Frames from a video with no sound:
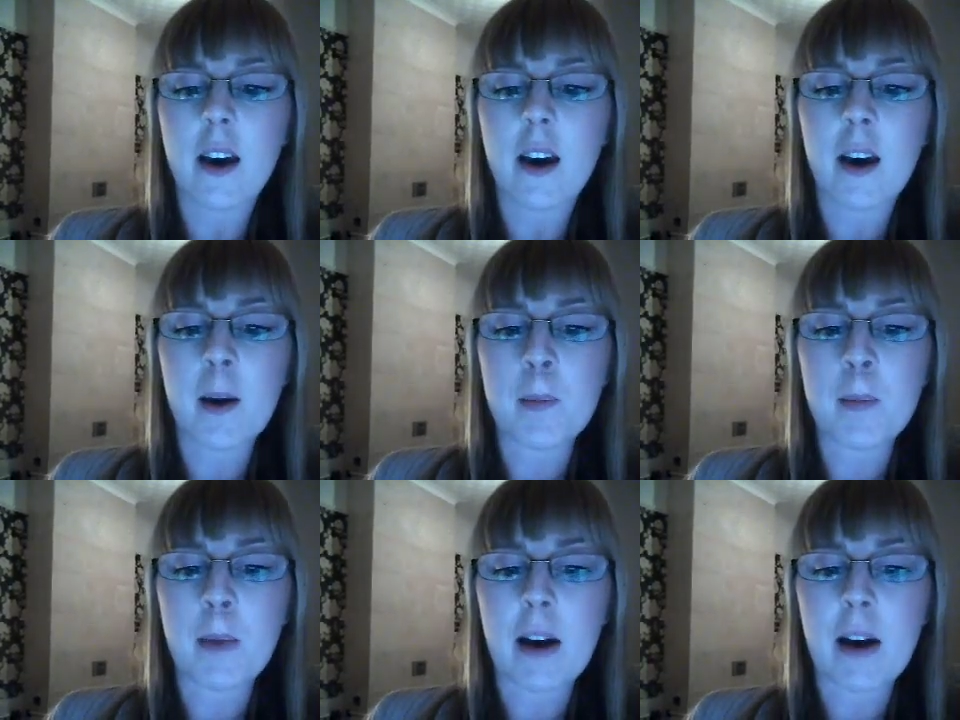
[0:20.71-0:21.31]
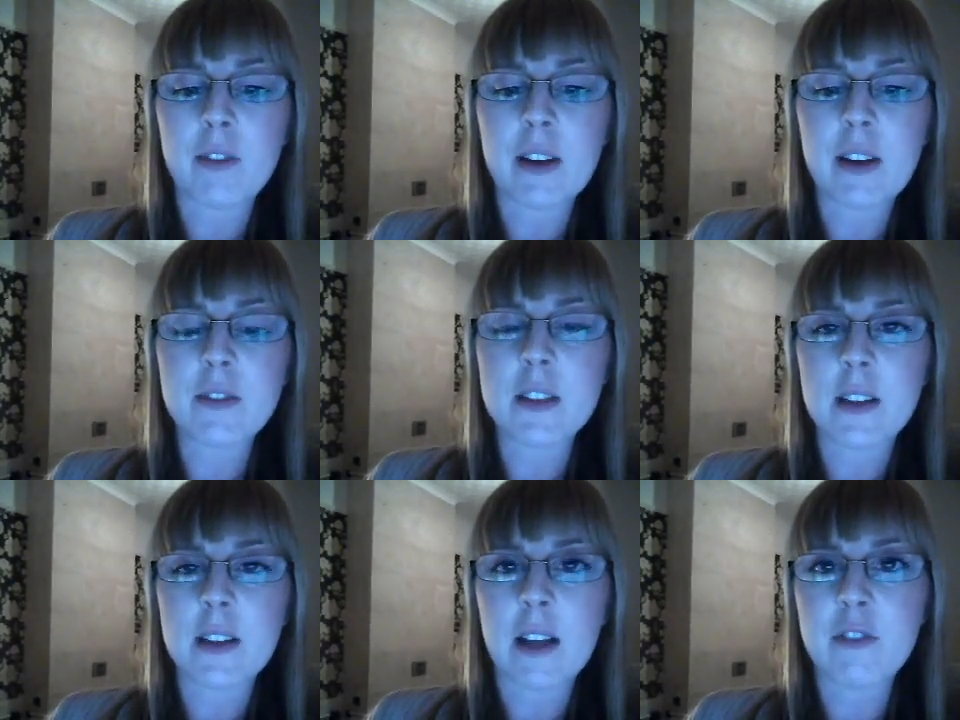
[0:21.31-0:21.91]
I've
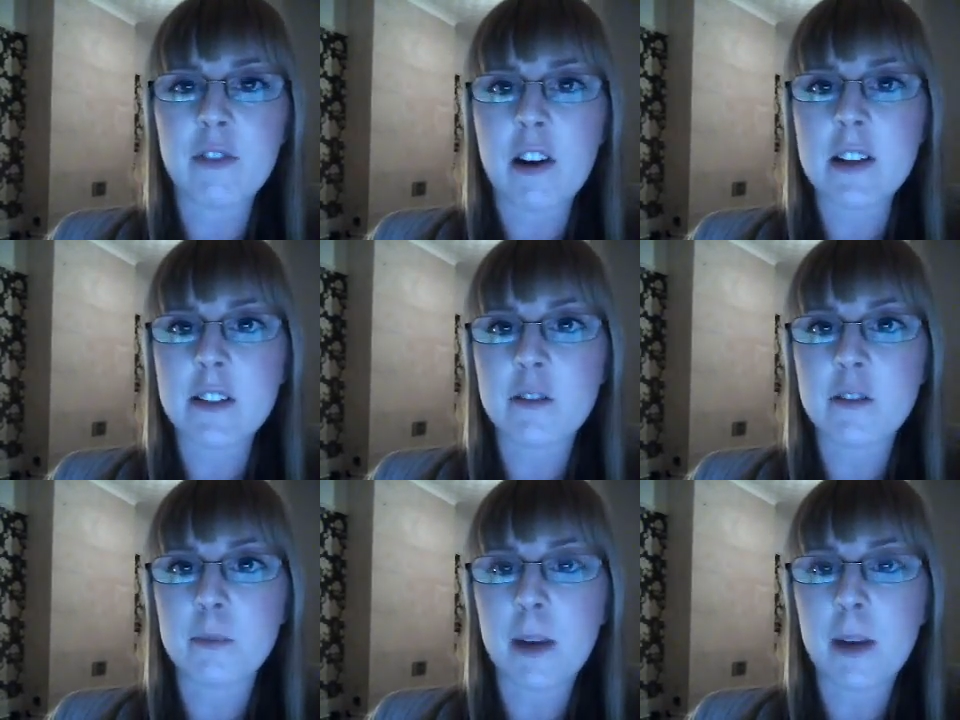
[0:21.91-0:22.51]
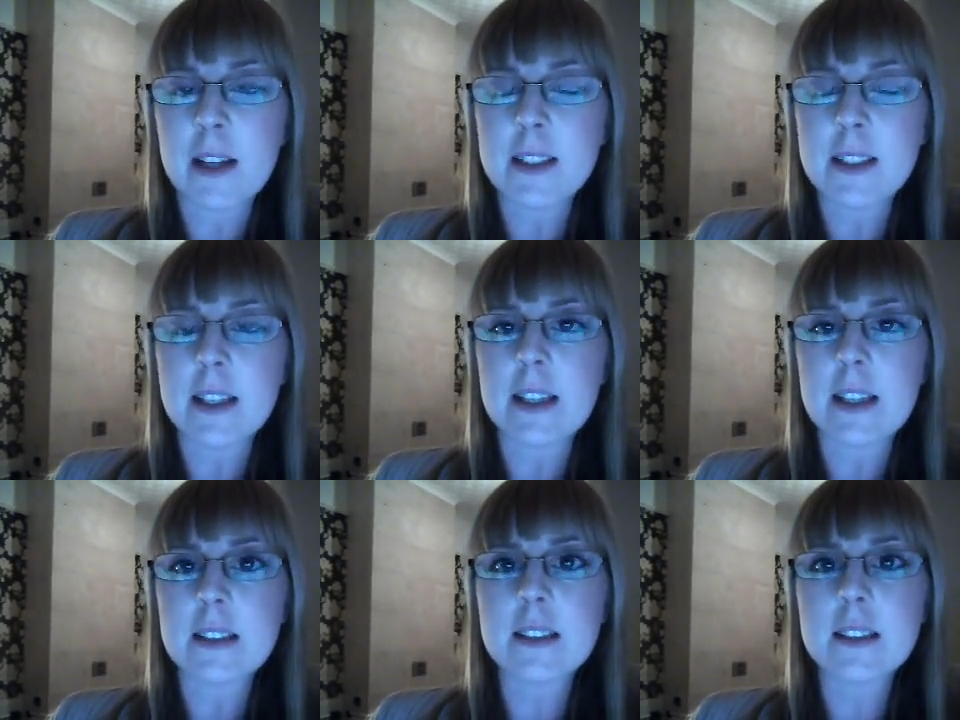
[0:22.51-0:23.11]
lived in like various different
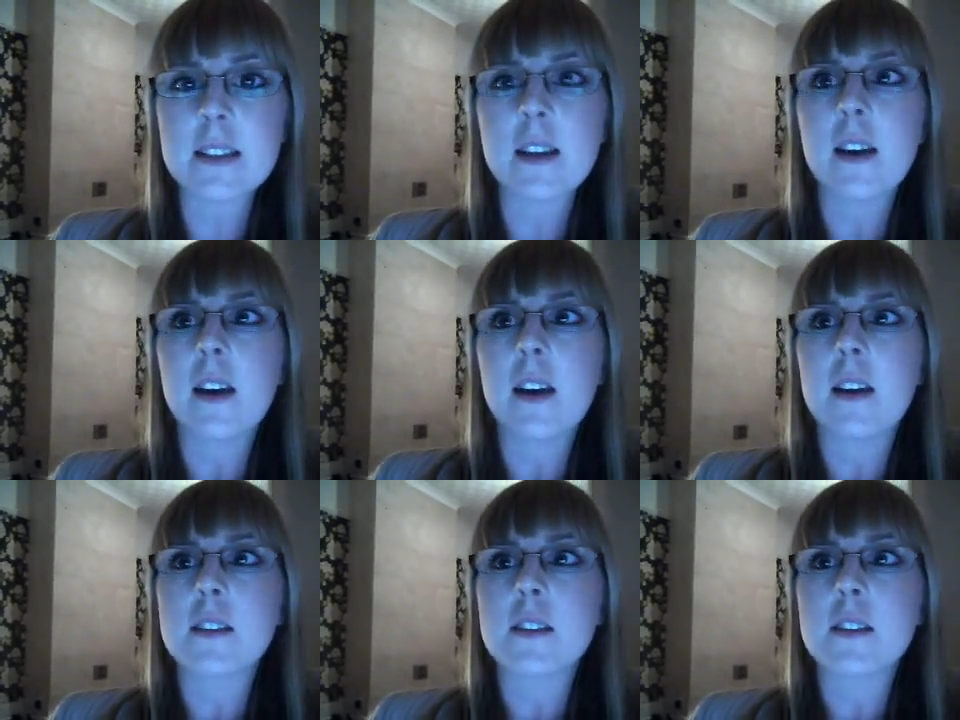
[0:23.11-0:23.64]
places.